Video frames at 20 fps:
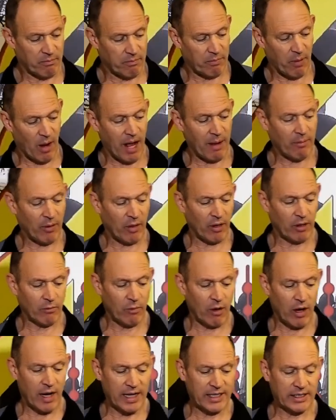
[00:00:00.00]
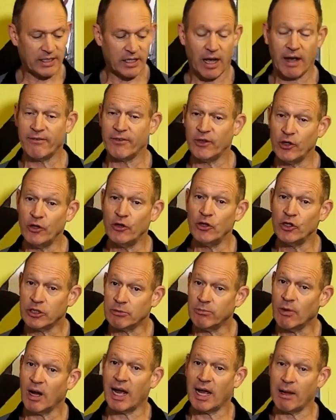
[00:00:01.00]
bipod wise, I've
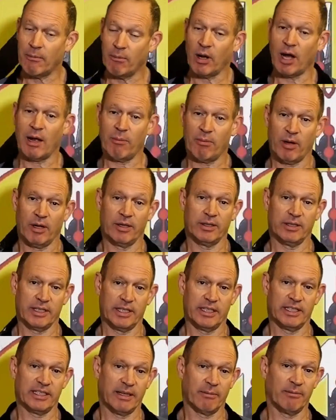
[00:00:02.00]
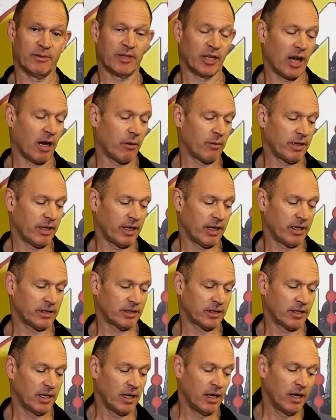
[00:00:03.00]
used my bipod system to go with
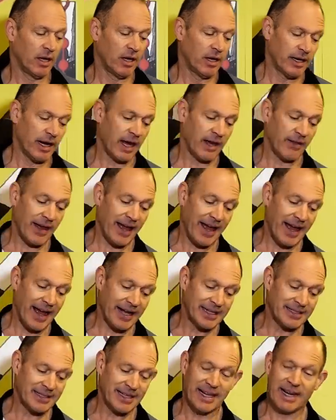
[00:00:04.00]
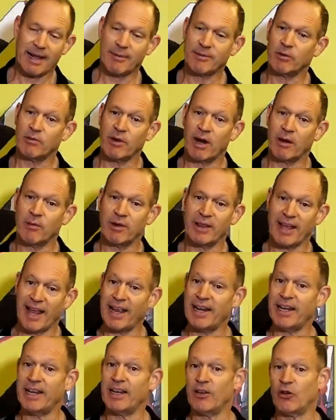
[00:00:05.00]
this. Now they are set up to run with
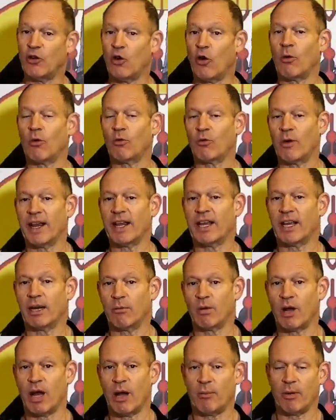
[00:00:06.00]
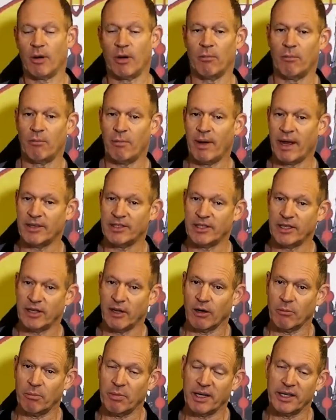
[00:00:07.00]
any normal regular bipod, mounting
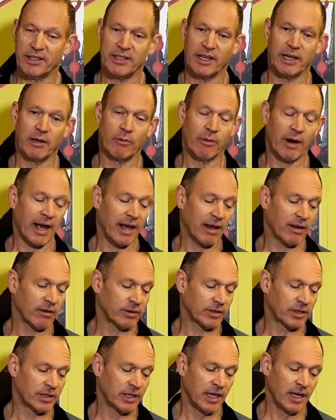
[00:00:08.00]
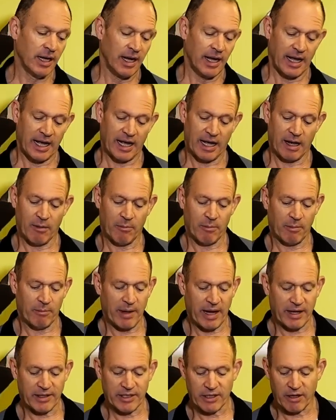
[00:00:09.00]
on Picatinny rails, um,
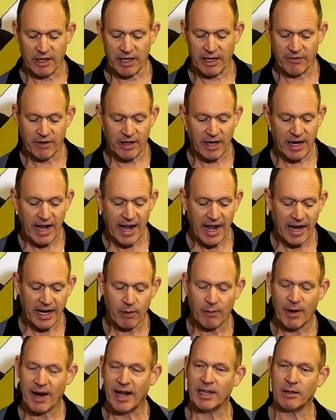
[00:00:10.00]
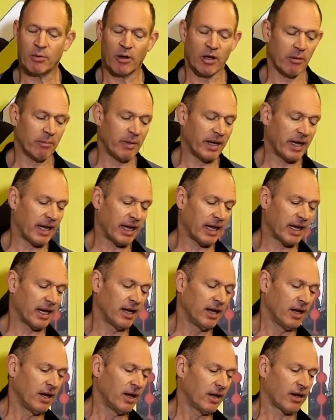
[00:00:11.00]
mounting on even an Arca rail on the bottom
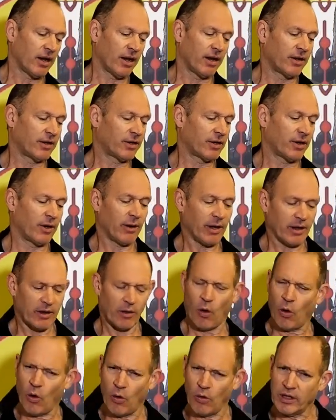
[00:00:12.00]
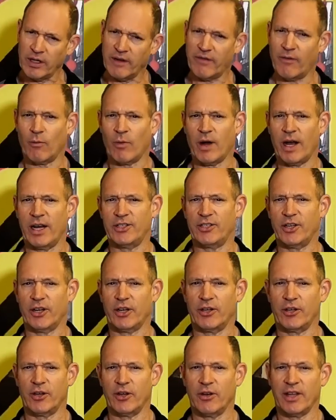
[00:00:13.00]
here, go through all the different ways you
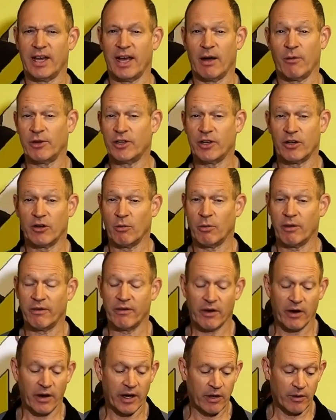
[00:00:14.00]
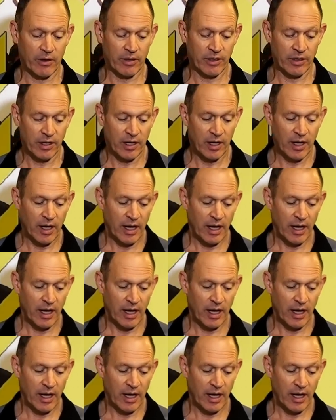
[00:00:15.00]
could do that, which would all be very good.